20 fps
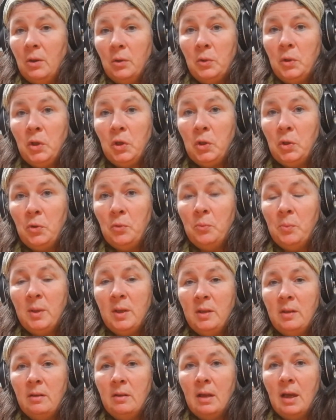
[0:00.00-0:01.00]

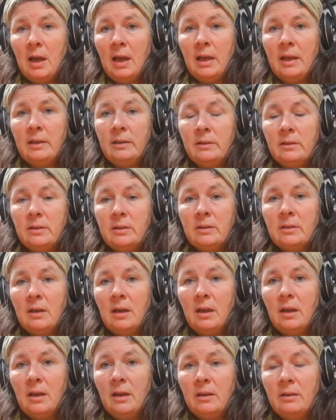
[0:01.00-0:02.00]
human and
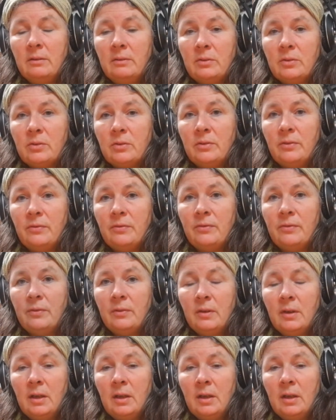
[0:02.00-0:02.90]
sort of